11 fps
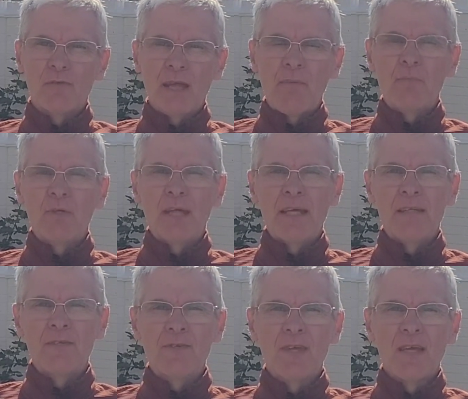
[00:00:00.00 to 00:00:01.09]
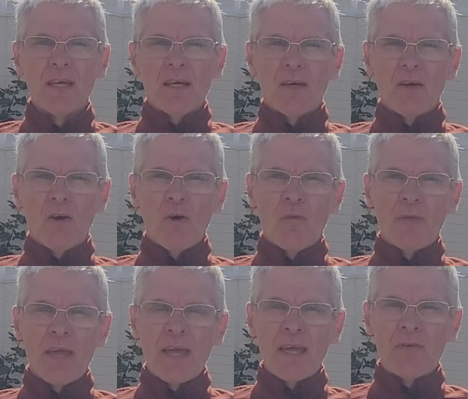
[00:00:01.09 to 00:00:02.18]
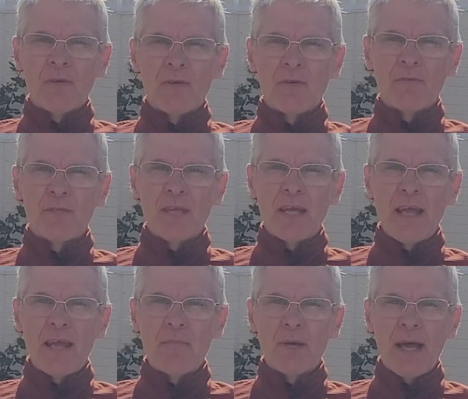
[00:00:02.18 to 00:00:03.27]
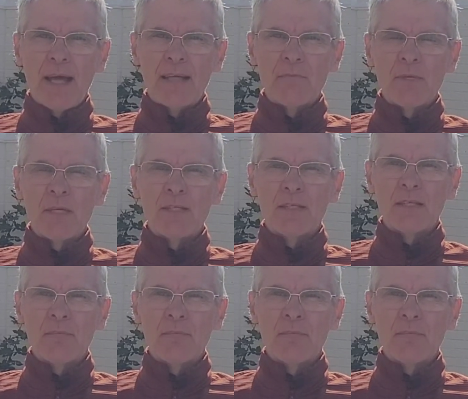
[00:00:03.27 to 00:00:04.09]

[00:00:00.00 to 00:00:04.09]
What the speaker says: camera lens on the area of Deneb and immediately